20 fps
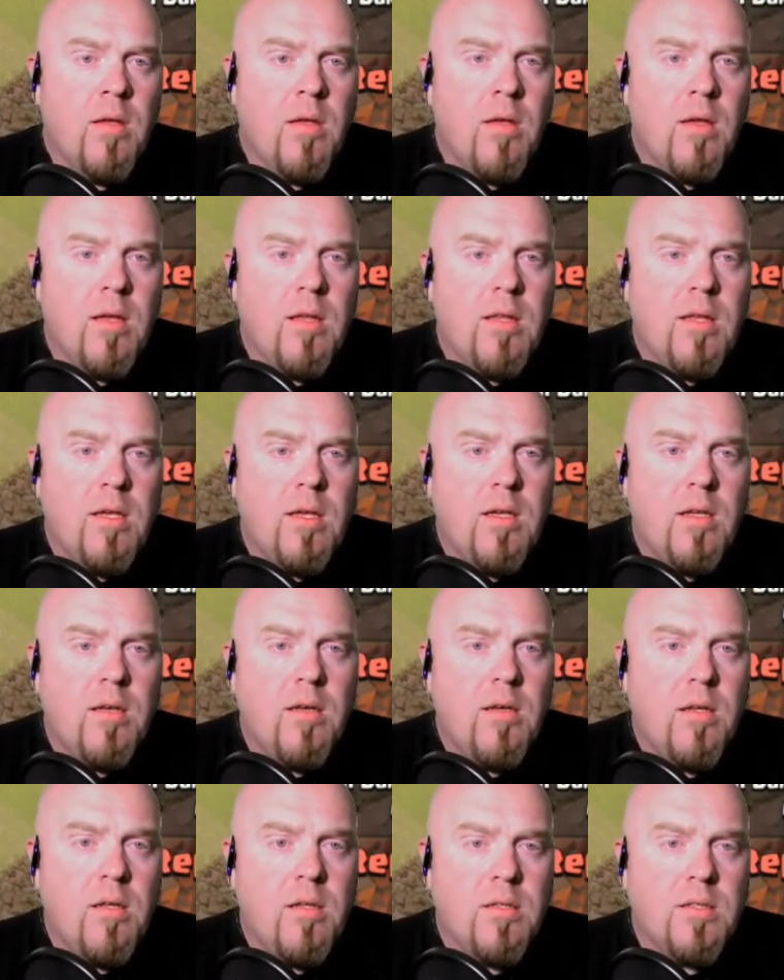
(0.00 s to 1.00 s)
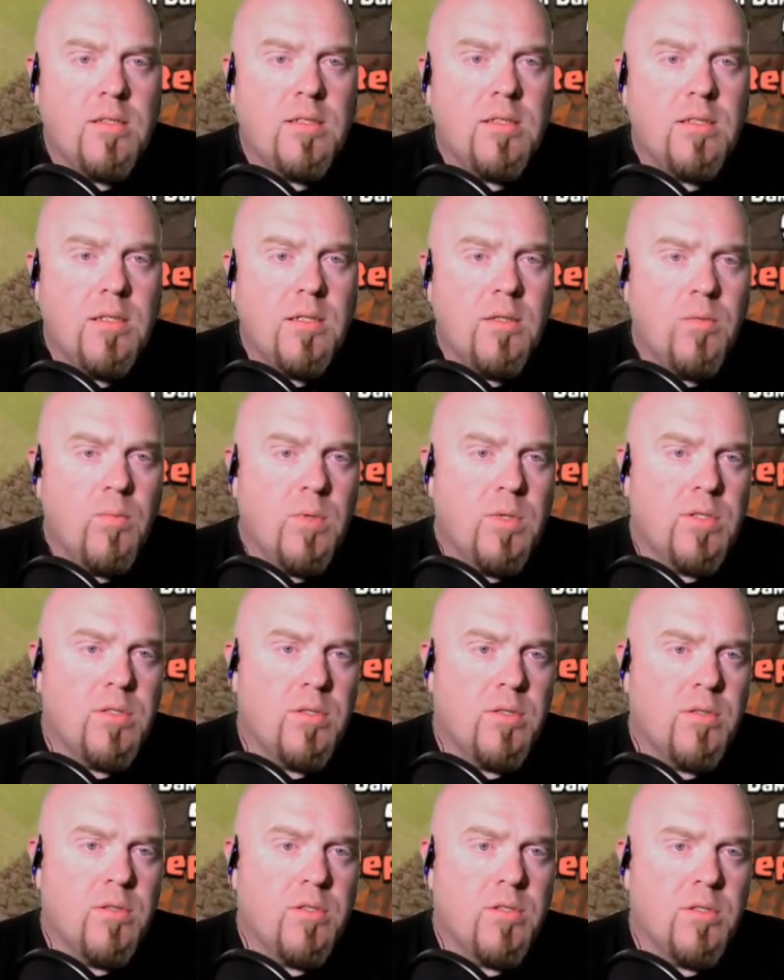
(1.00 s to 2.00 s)
And then, let's see,
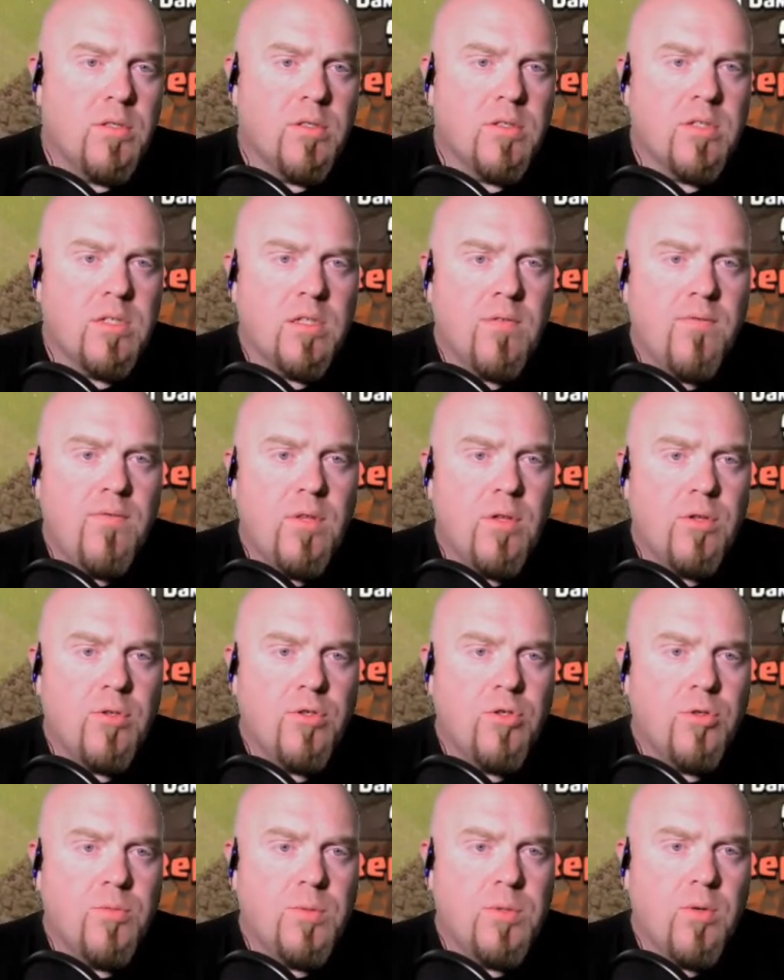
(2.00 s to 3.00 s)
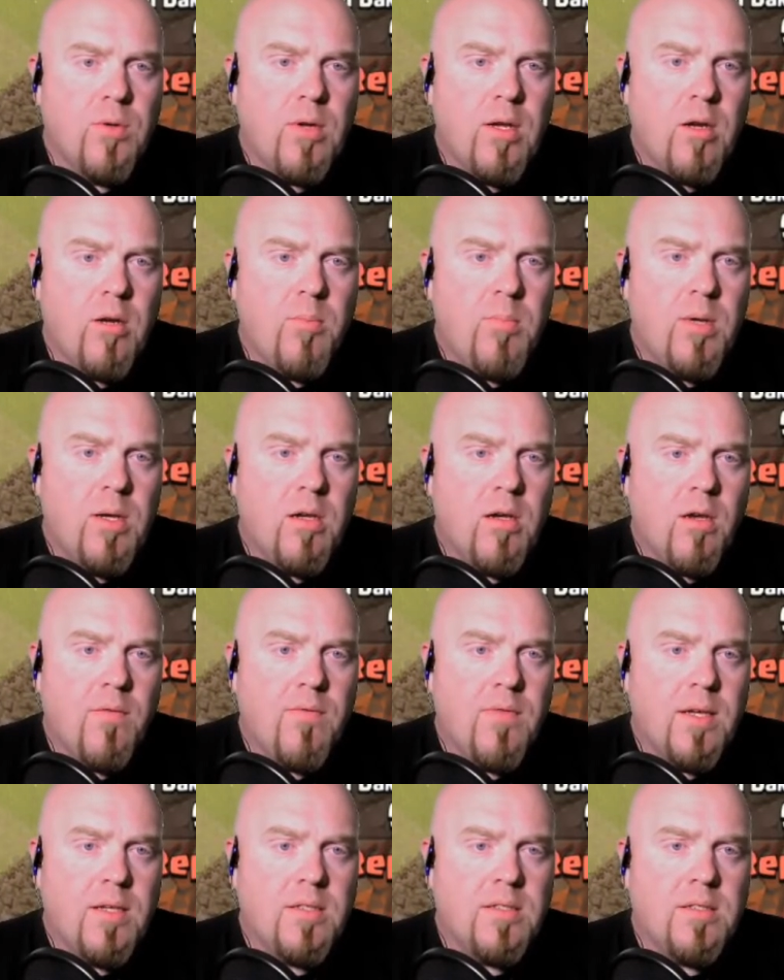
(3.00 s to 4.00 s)
wizards, looks like the filler troops go down to pick
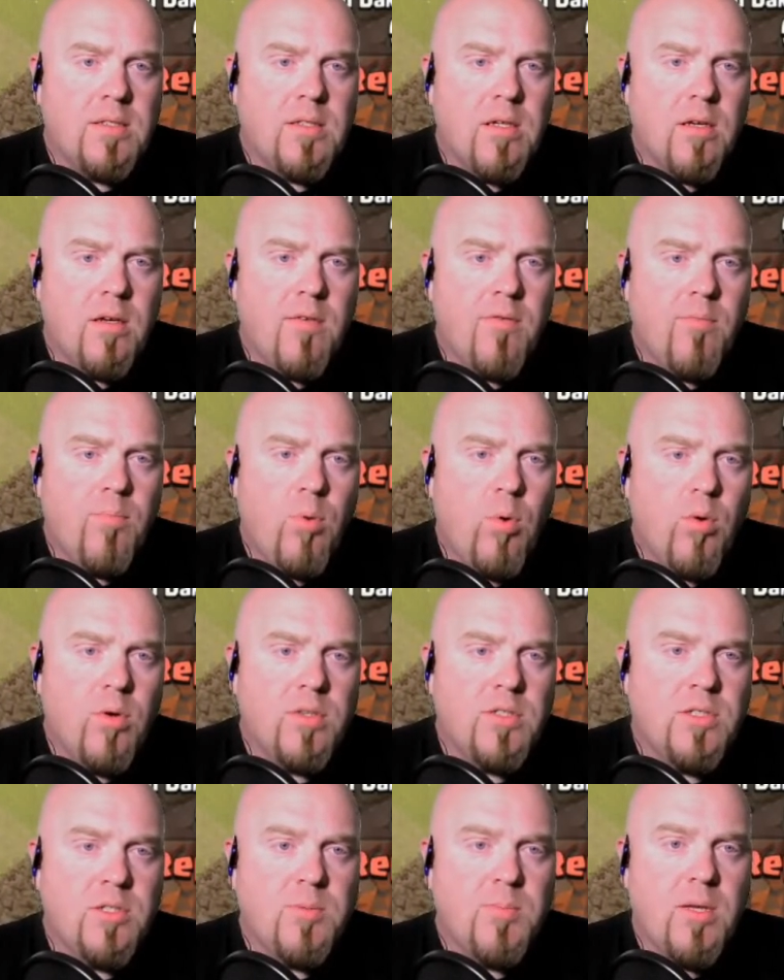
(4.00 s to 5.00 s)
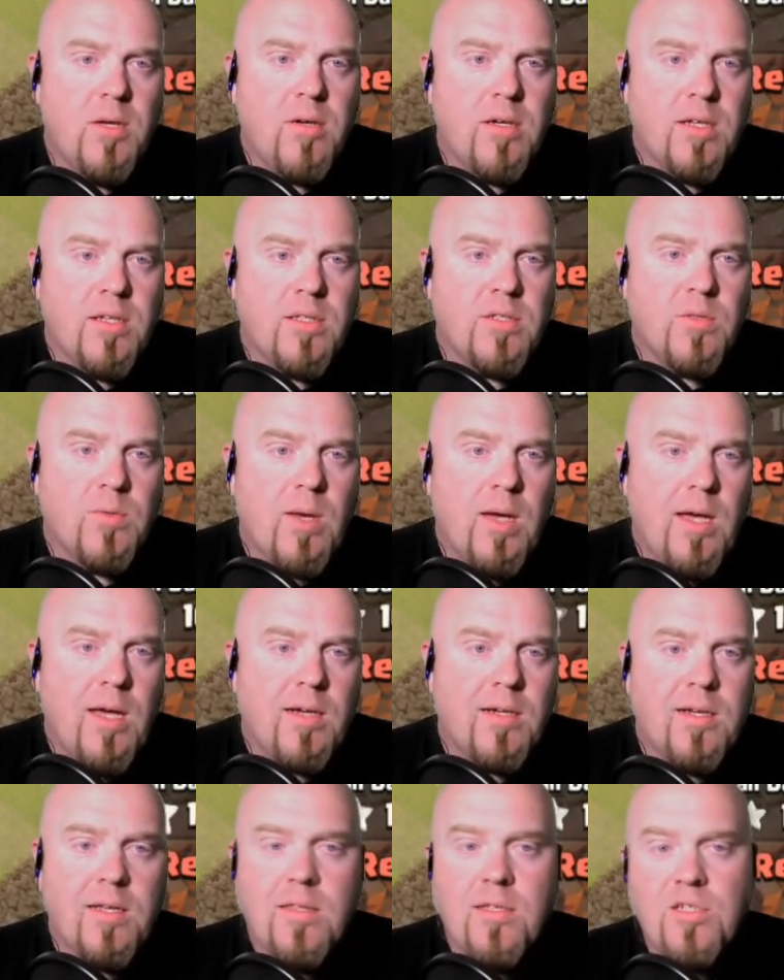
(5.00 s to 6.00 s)
off that stuff. Poison spell gets
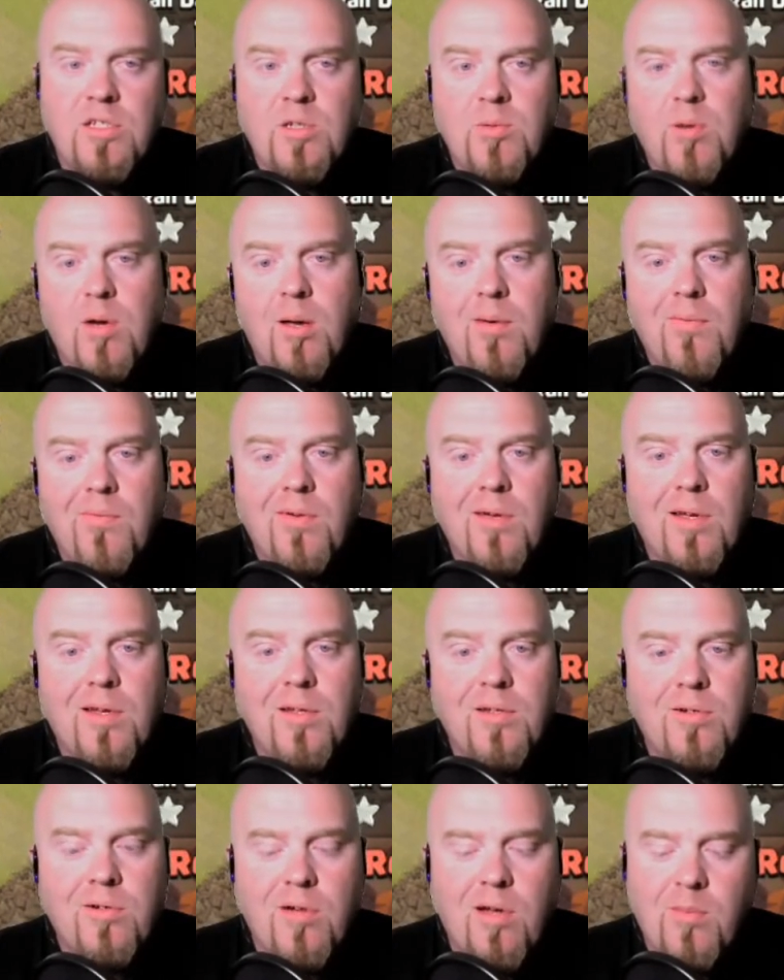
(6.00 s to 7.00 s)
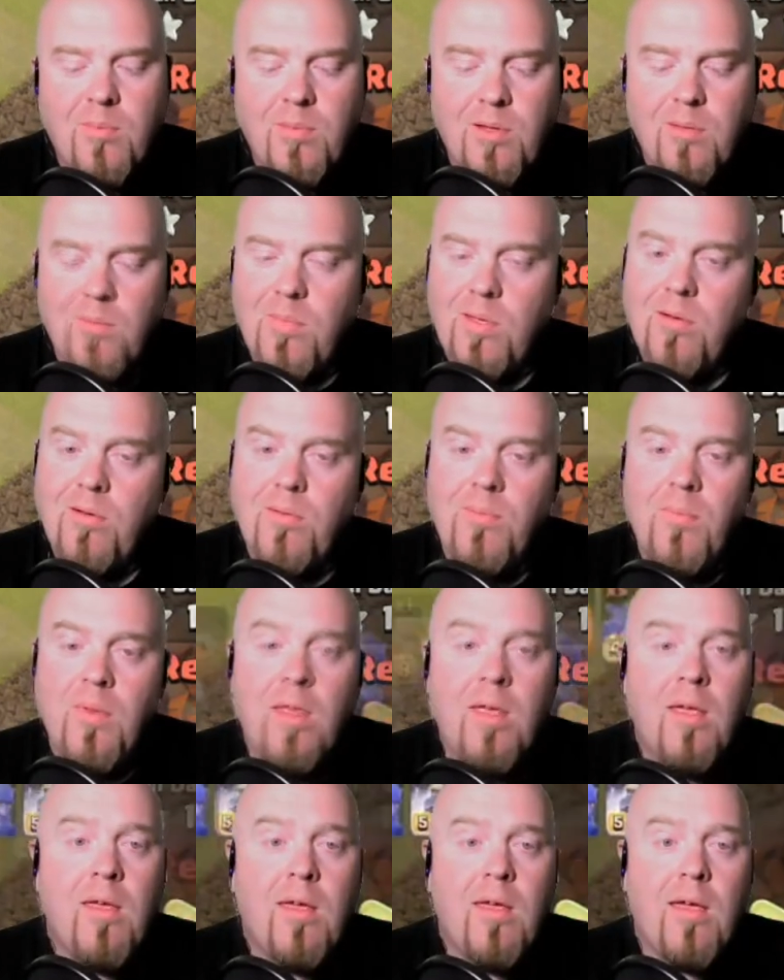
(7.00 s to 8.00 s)
swagged. I think she probably forgot to drop in the middle.
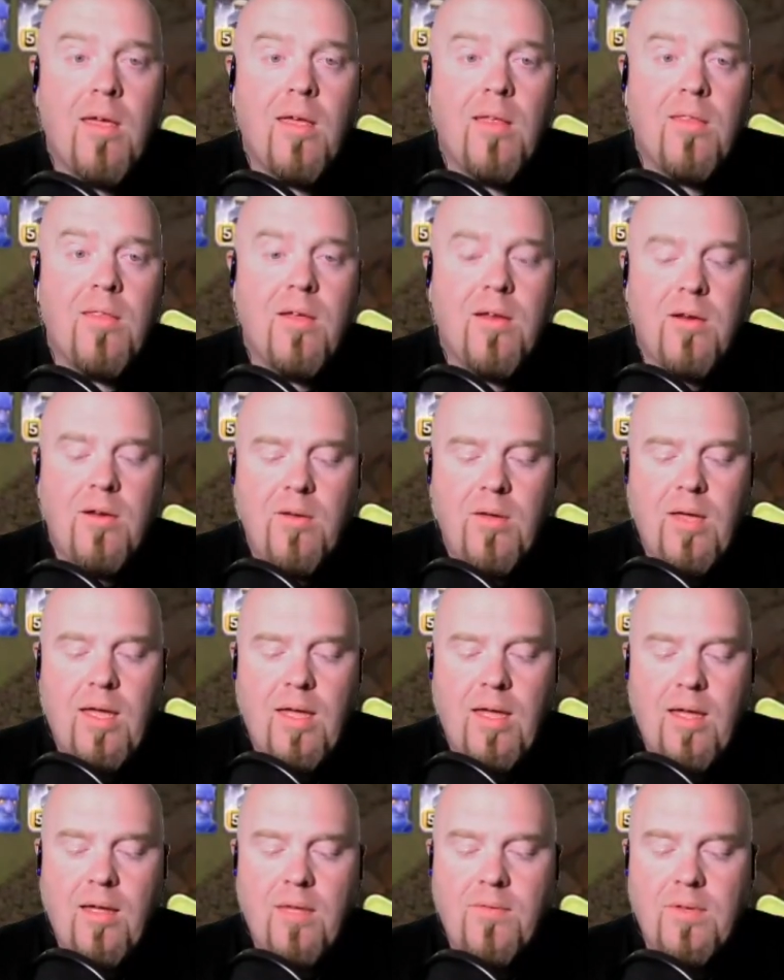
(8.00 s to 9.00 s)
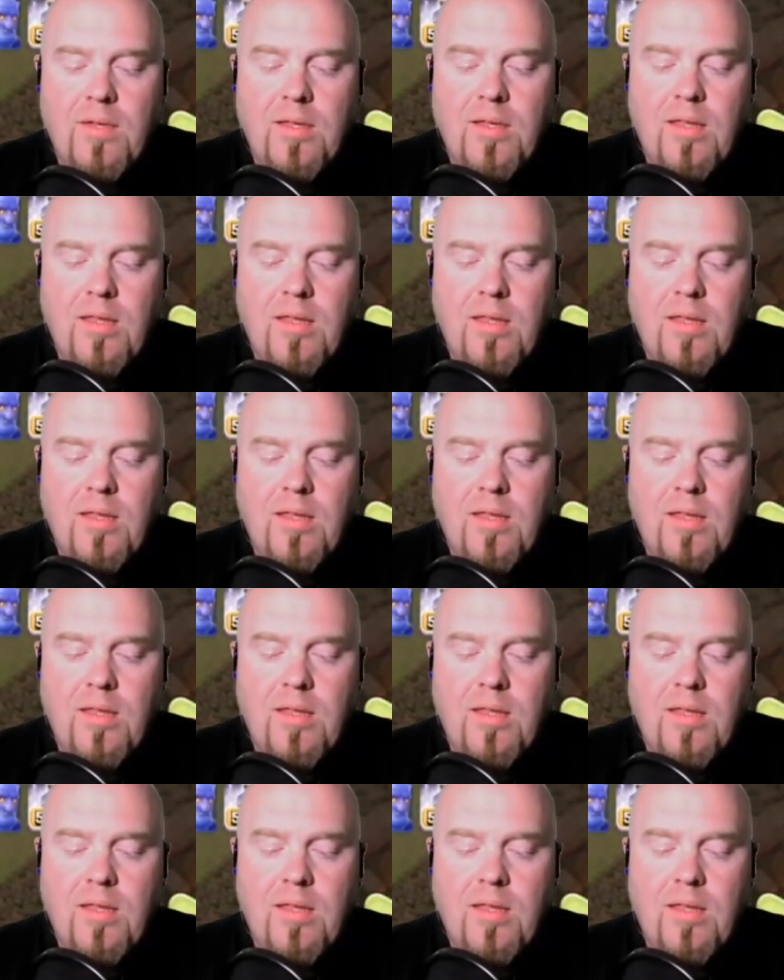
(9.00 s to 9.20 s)
And there you have it.